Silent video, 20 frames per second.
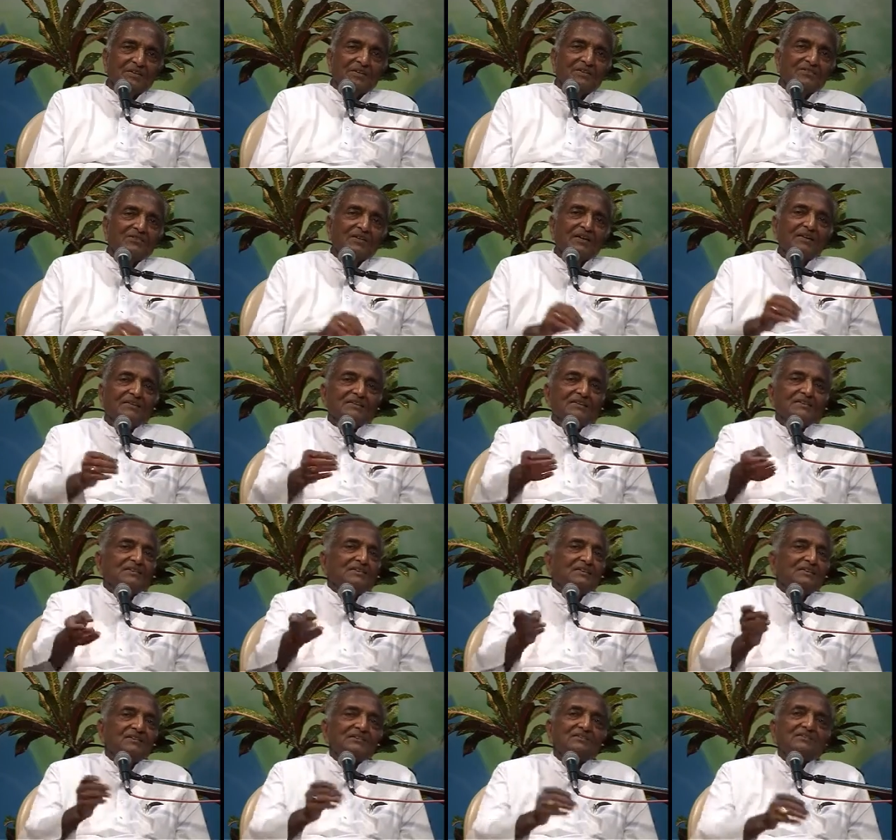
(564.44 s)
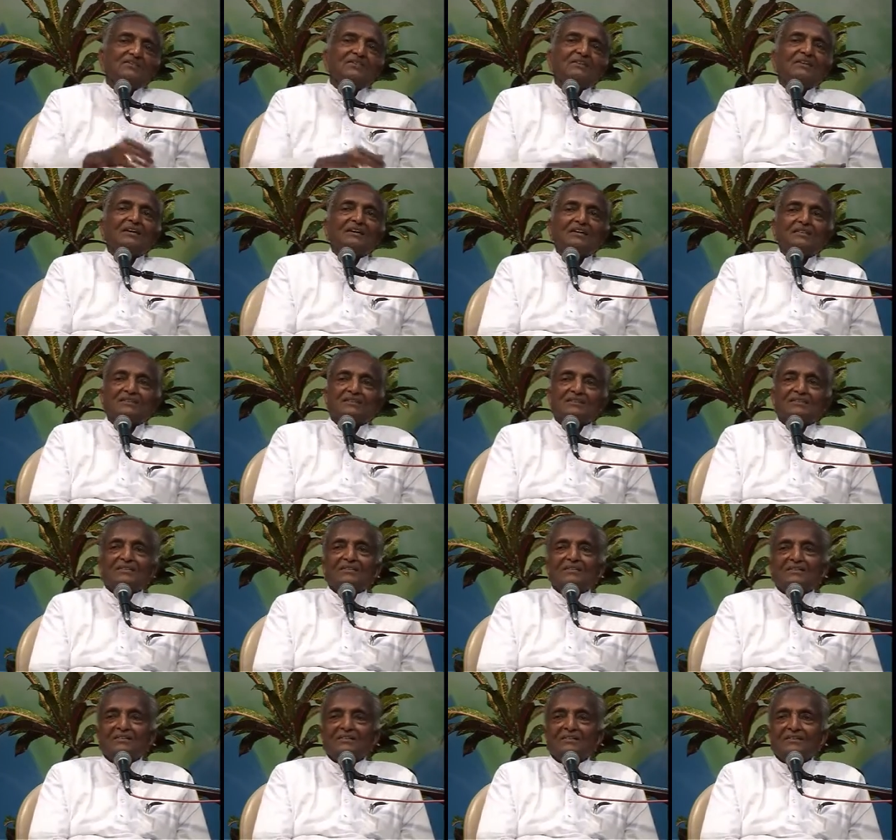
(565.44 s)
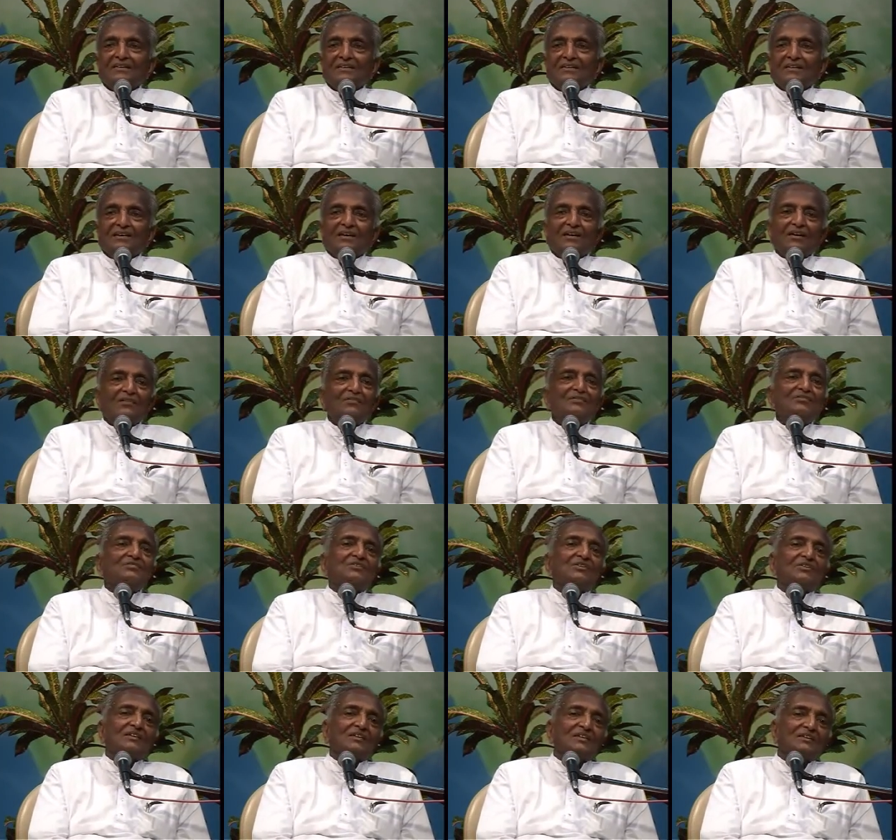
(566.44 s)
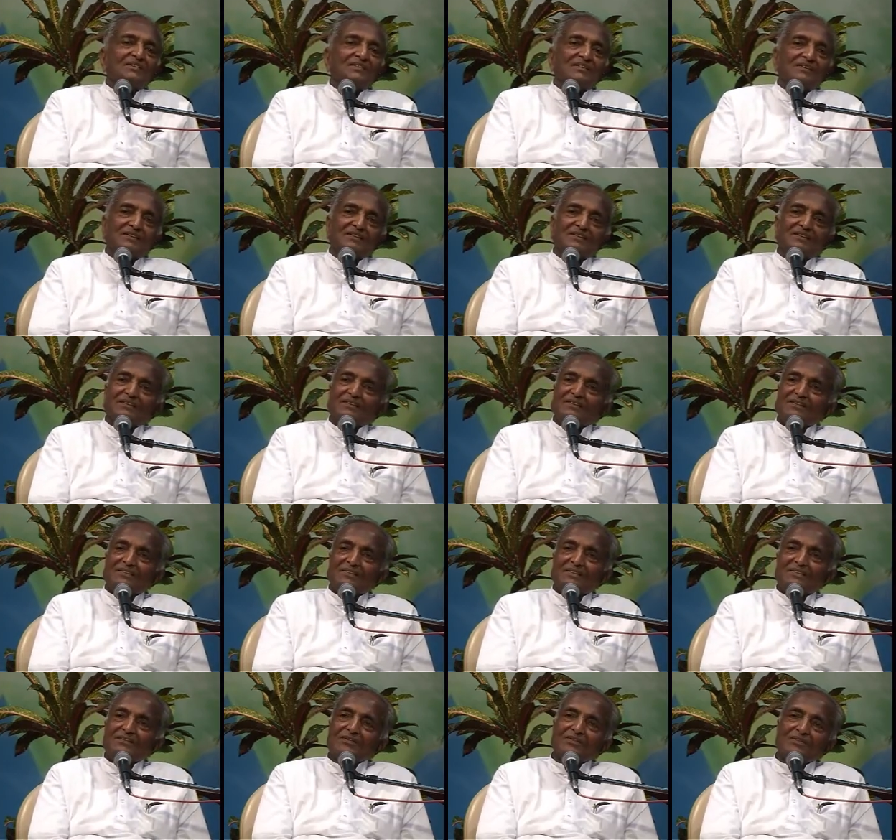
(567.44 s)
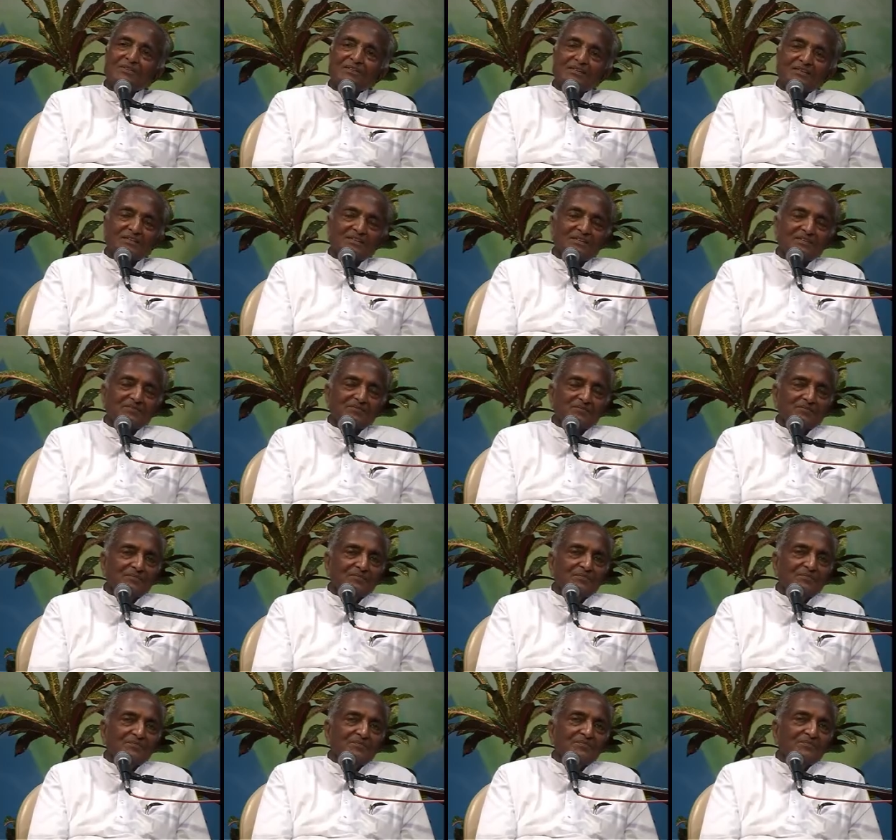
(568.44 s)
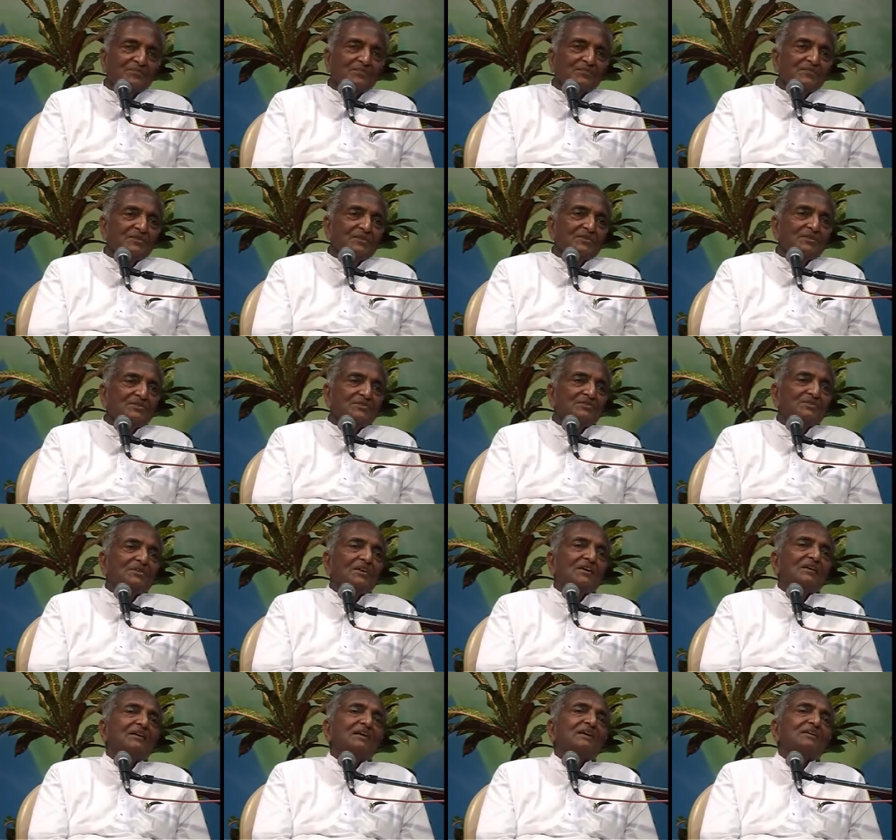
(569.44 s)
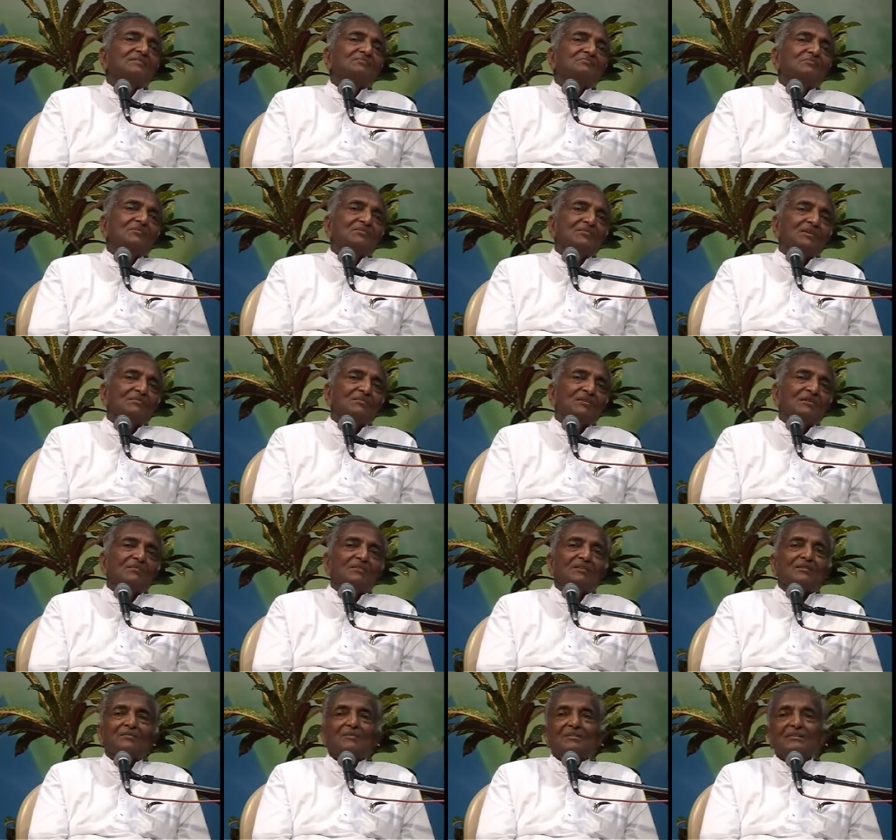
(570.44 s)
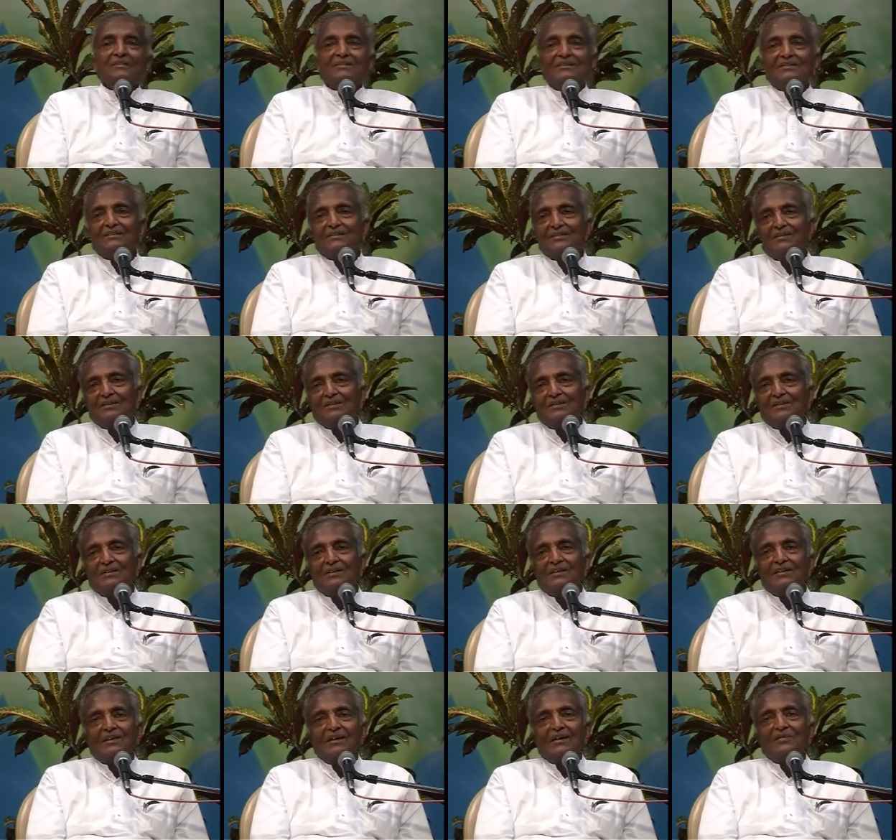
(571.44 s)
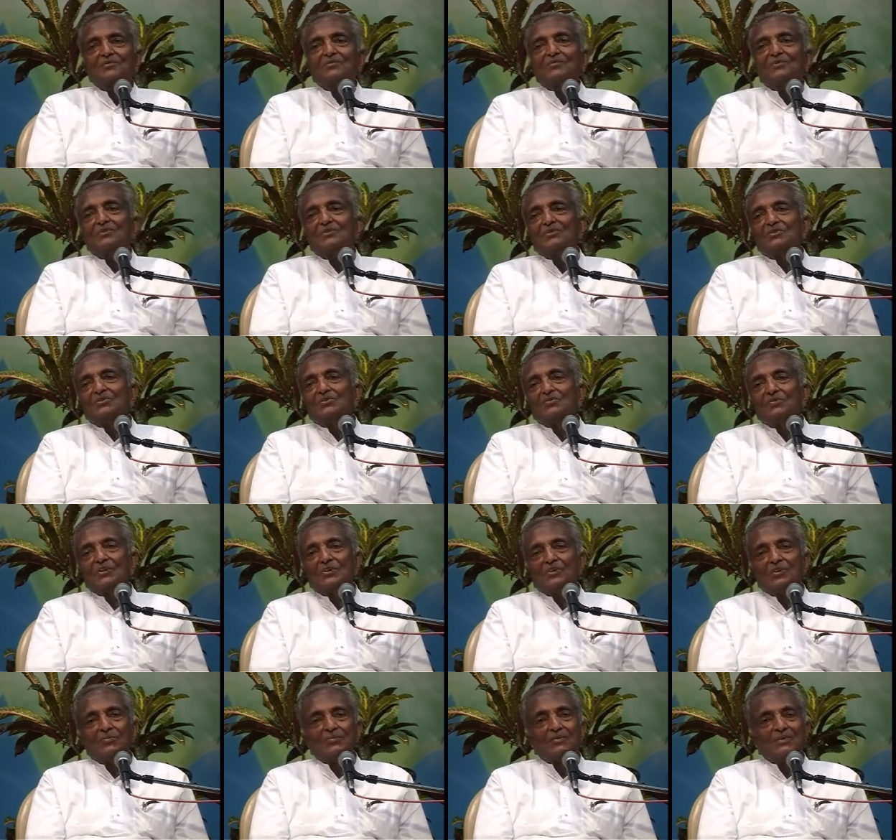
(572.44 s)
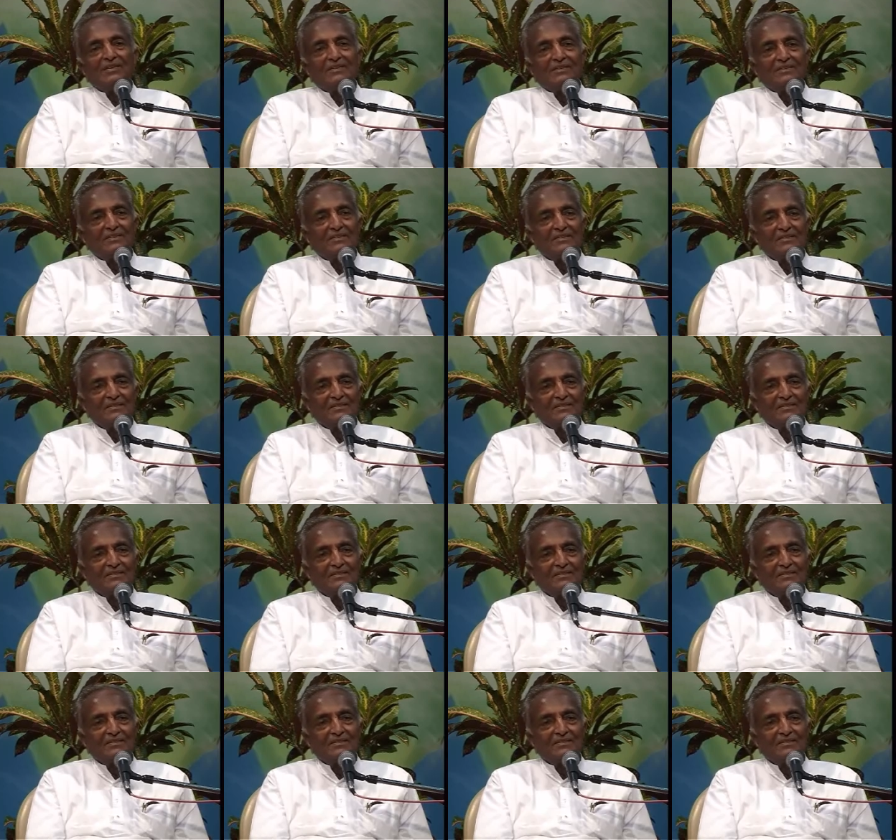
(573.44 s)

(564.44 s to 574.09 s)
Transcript: So, I just casually asked, How is your health? He said, Okay. So, I asked Brahma Baba that I am told you were operated.